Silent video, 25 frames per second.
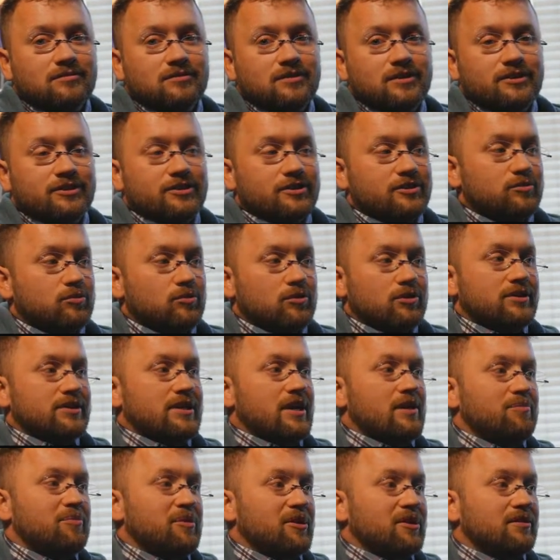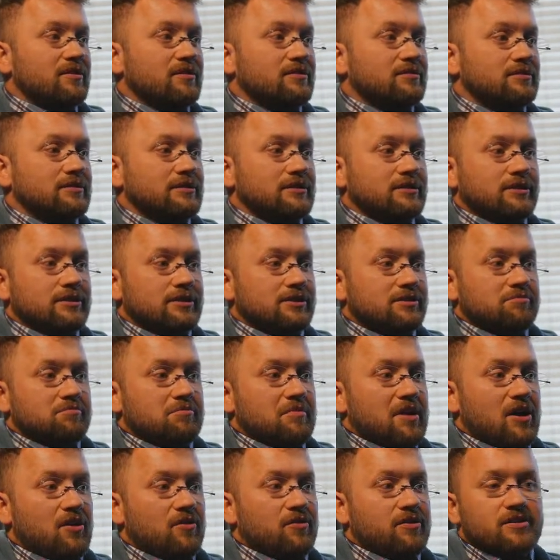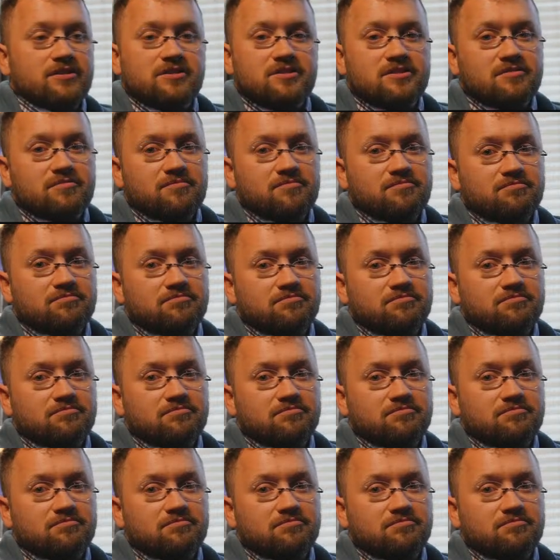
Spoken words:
It just works out better. It's just how it is.